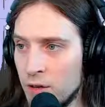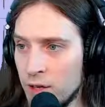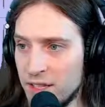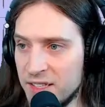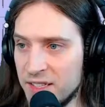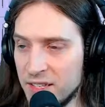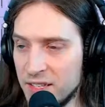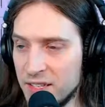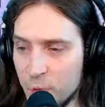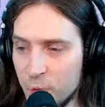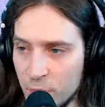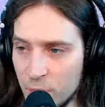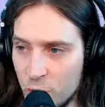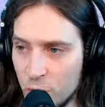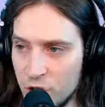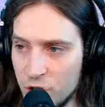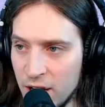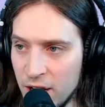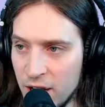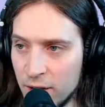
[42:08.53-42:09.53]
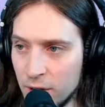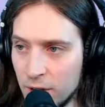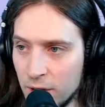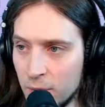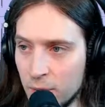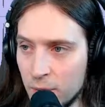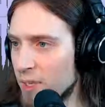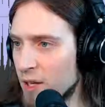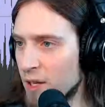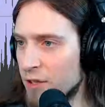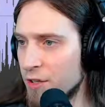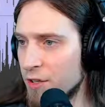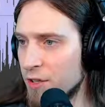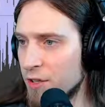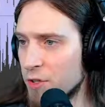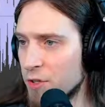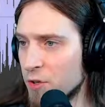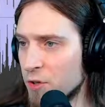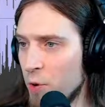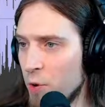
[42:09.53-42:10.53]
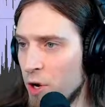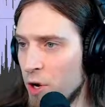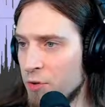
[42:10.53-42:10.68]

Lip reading: It's a bit more gentle. And there's also a way